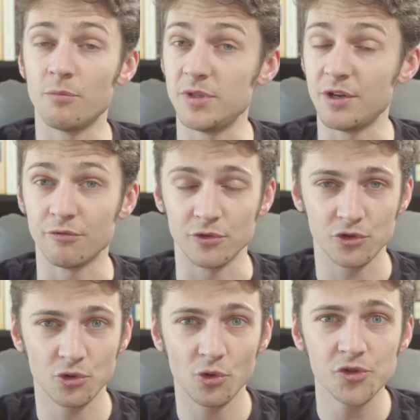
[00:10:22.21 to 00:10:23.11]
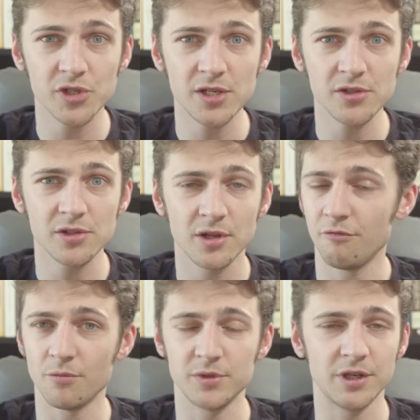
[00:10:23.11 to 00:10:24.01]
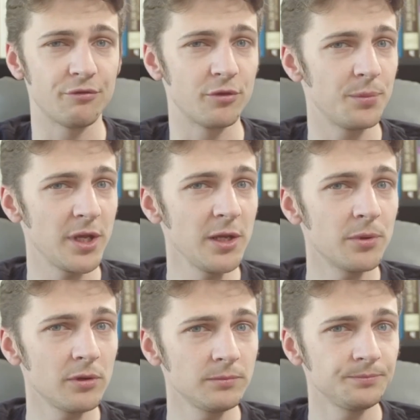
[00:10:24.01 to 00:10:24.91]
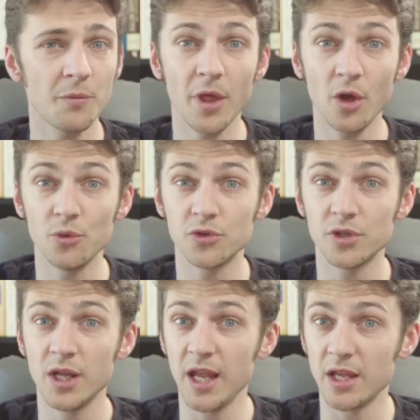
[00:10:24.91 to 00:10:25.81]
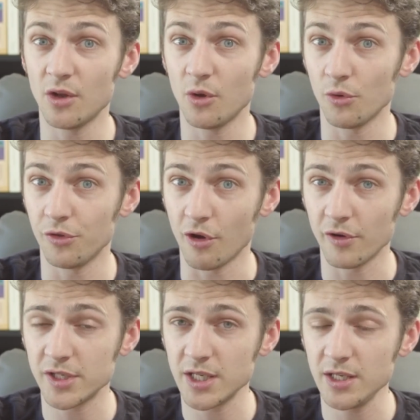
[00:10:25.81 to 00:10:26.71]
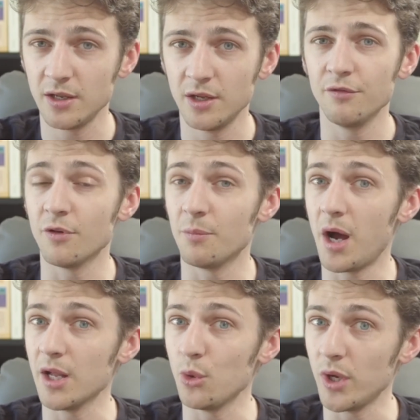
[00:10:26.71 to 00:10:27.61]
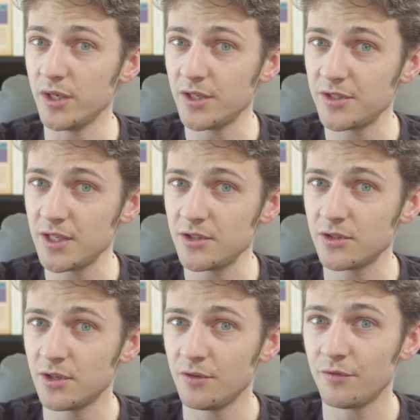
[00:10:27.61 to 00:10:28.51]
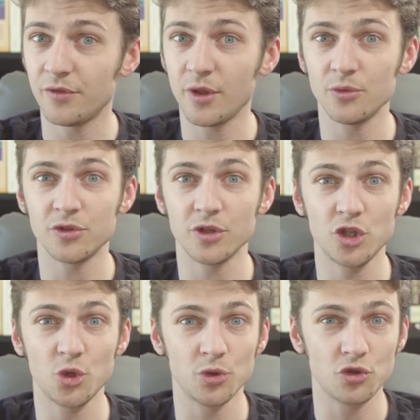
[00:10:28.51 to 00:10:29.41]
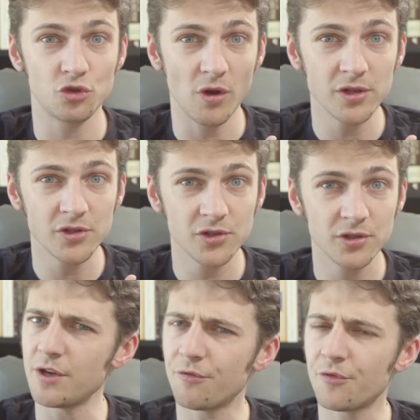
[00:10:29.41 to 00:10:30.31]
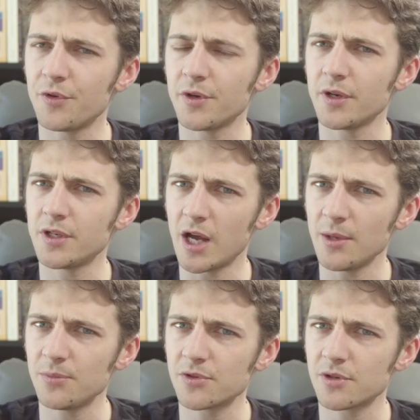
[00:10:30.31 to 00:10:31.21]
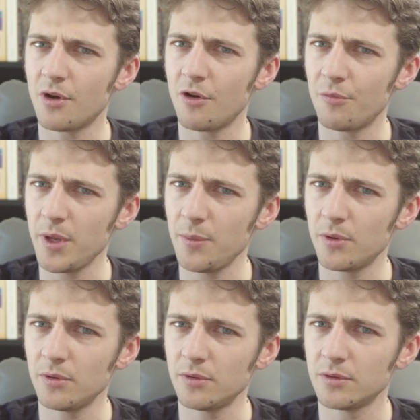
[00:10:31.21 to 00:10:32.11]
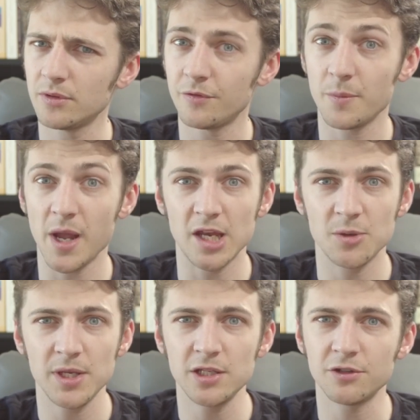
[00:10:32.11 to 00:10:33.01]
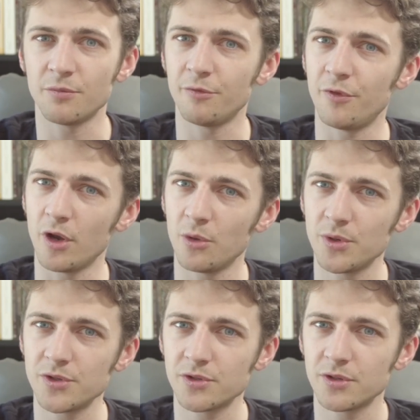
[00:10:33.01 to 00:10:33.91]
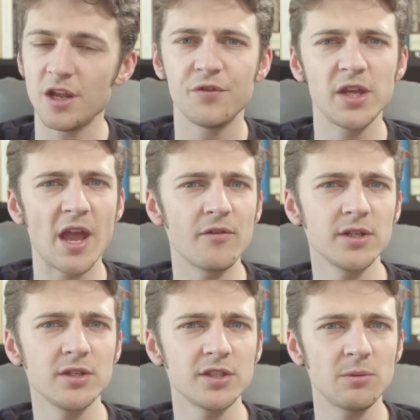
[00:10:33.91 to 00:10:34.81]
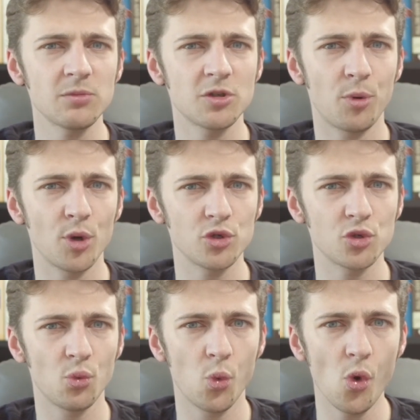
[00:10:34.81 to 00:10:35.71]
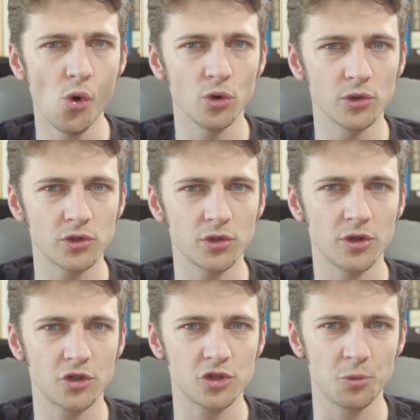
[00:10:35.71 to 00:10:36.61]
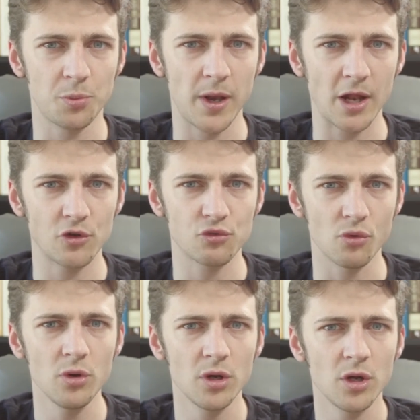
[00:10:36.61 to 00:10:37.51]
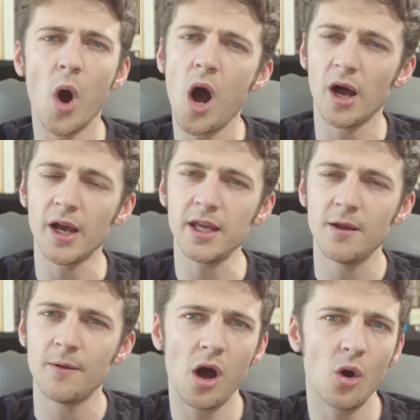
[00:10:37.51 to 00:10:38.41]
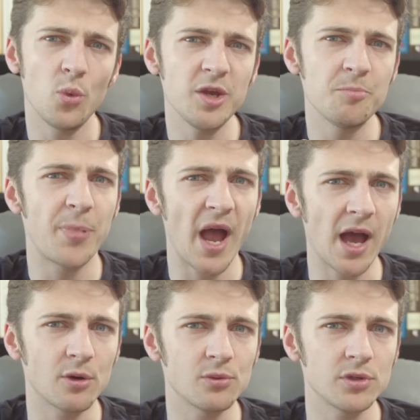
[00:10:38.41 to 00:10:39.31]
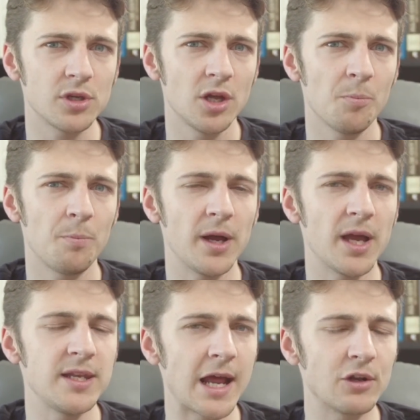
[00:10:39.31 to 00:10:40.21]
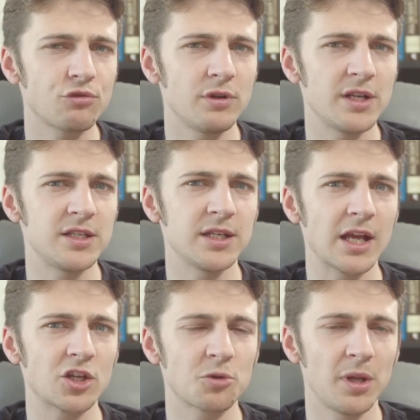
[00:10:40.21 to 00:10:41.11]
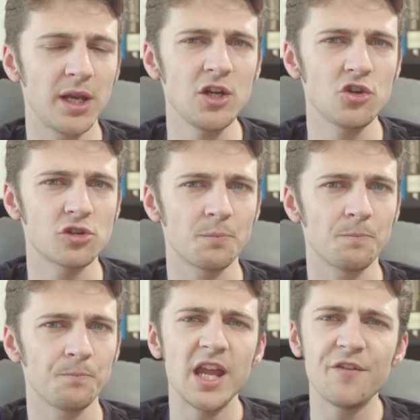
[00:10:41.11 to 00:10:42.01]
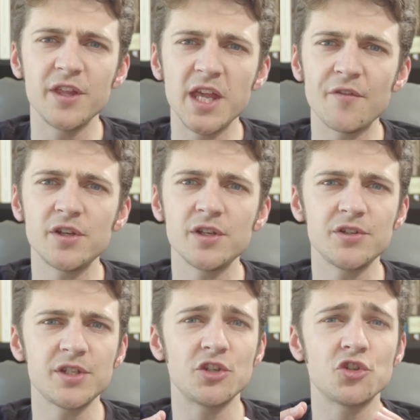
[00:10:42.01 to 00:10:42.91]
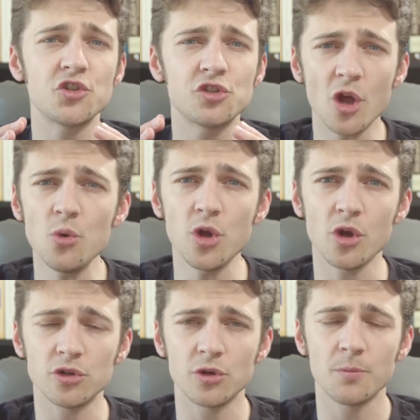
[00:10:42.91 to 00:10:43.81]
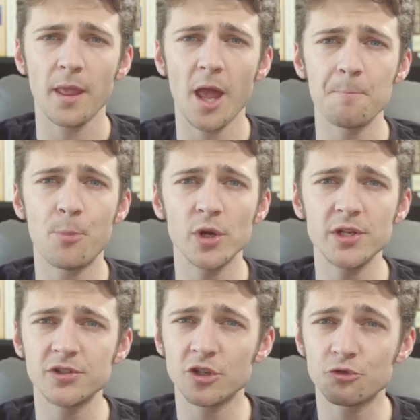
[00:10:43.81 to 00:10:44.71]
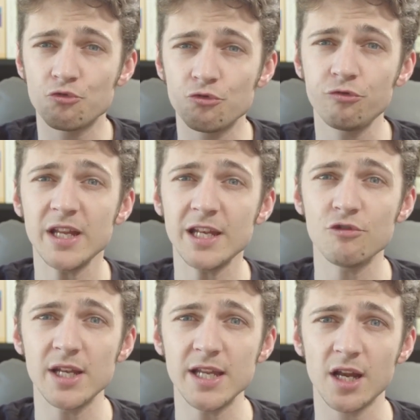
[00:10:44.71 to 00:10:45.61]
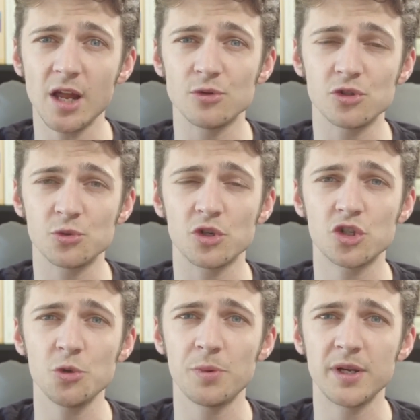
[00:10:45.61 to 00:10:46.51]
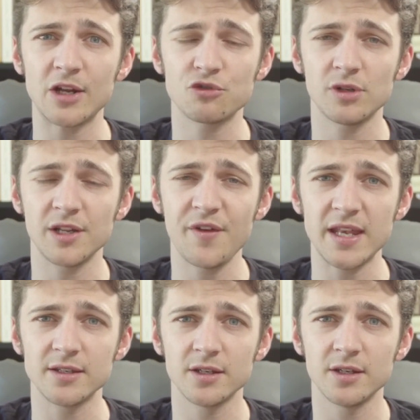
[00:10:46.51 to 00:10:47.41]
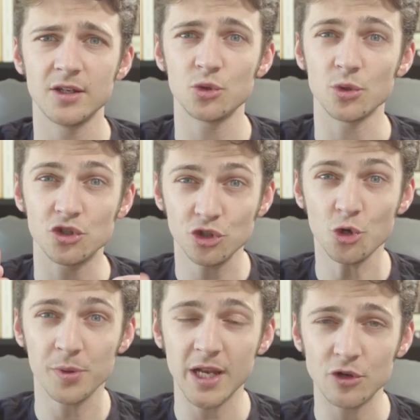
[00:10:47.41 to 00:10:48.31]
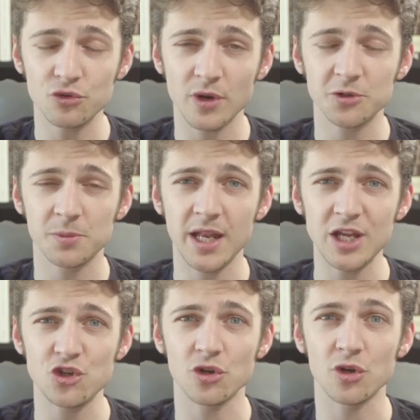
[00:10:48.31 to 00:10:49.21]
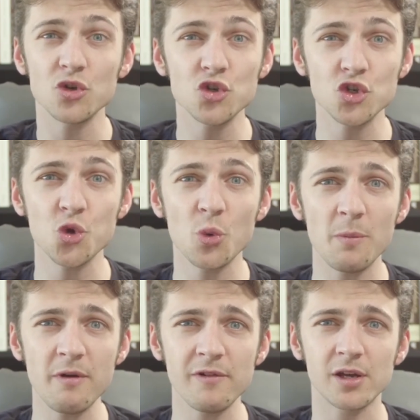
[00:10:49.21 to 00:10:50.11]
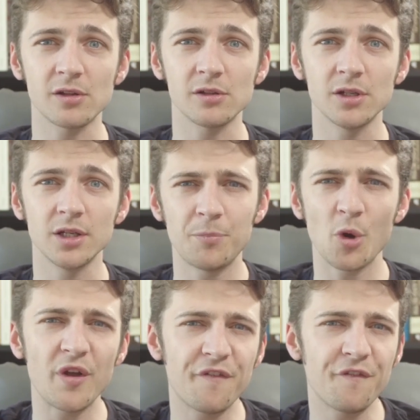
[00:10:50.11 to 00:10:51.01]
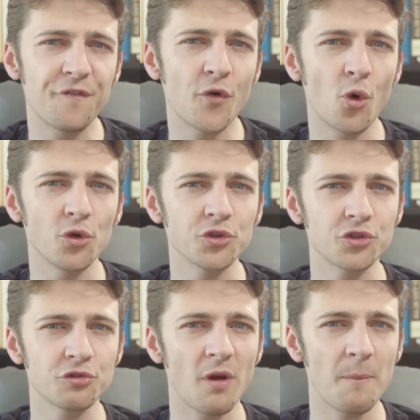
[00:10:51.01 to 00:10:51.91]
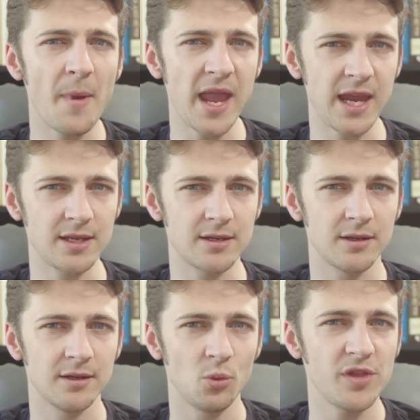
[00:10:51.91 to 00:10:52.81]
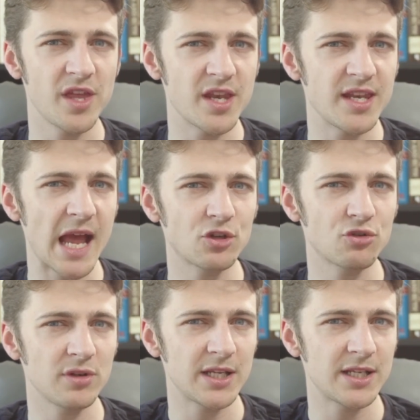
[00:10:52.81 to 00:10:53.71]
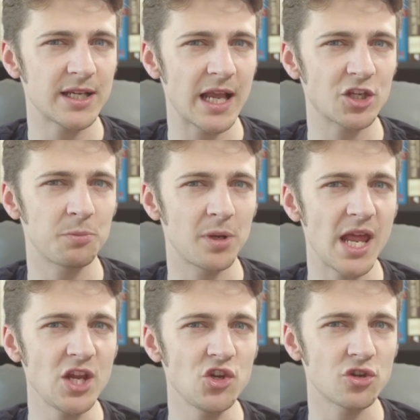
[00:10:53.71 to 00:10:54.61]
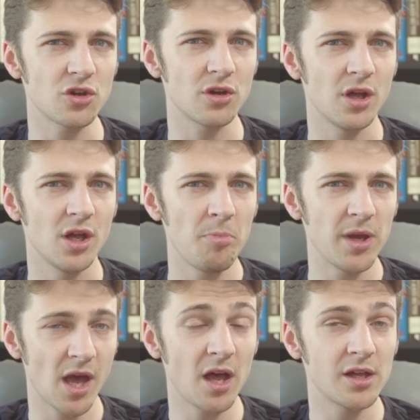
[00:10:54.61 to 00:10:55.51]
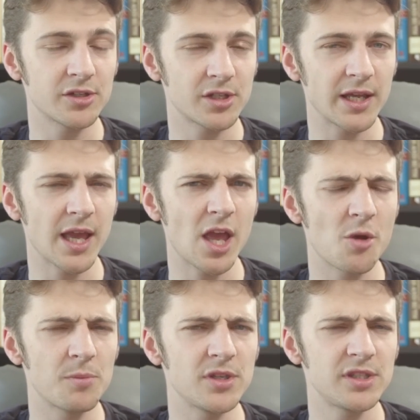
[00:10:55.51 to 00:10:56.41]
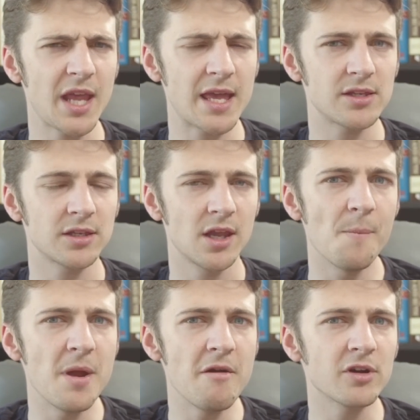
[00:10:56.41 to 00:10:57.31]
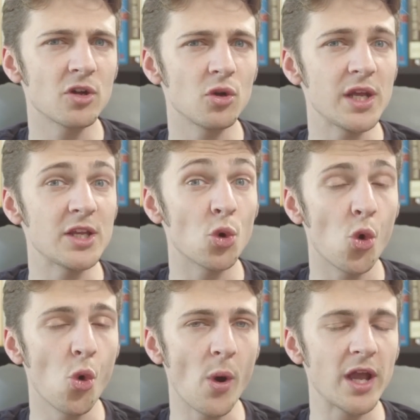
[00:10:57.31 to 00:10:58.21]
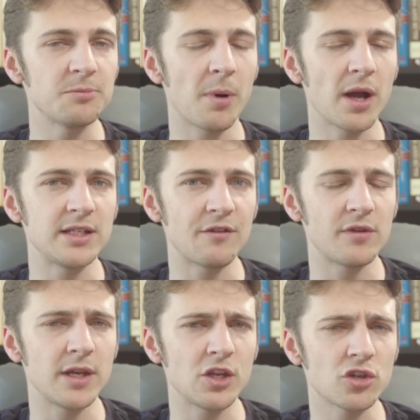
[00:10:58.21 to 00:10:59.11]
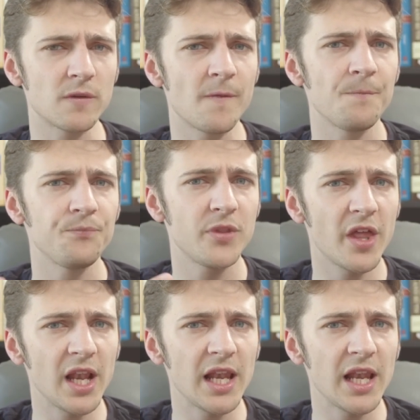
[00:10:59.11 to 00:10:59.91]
from different sources, from different people, from those in authority, from eyewitnesses, for those that you would trust, different types of people, from enemies, from followers. If the evidence seems to point towards the supernatural, why are we bound by a naturalistic explanation? If the evidence is so good and points us really, really close to a supernatural event, to a supernatural explanation, to a miracle, but we're forced to remain within a naturalistic explanation because, like Ehrman says, a miracle is always, by definition, the